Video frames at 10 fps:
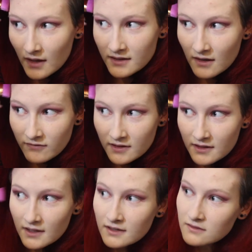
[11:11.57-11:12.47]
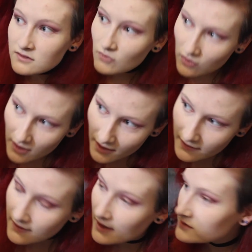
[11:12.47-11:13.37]
think I definitely like this more,
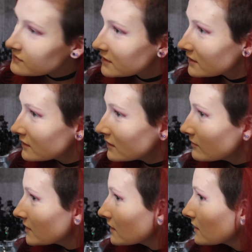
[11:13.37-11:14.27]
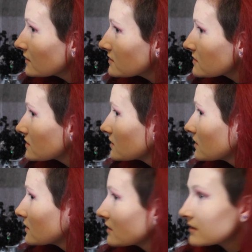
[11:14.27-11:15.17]
and that's really good because
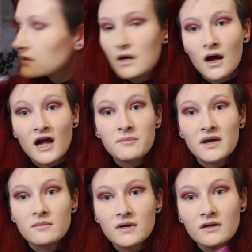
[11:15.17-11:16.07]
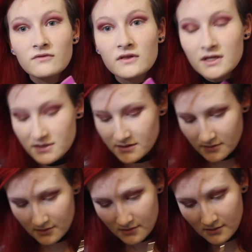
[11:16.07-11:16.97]
I paid money for these
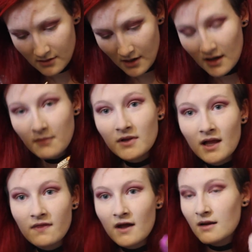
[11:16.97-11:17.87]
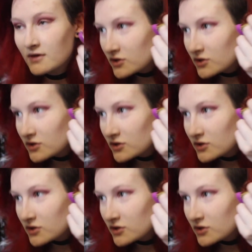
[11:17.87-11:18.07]
and I'm glad that I'm